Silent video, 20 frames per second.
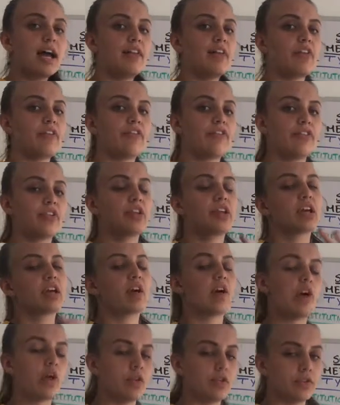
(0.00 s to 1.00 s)
and the filling
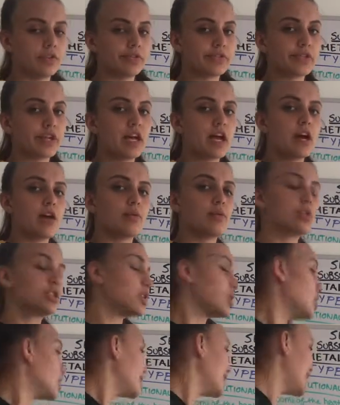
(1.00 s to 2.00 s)
holes which
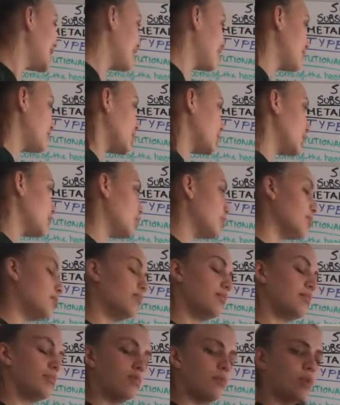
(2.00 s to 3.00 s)
are left over
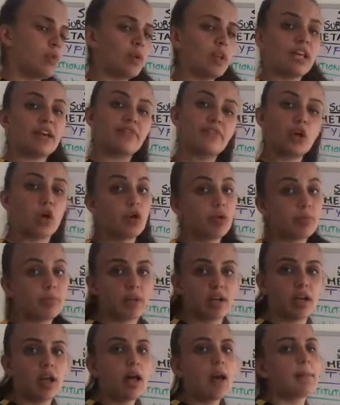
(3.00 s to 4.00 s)
or left
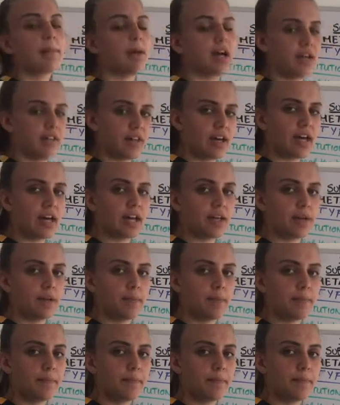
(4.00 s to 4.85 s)
open by the ion.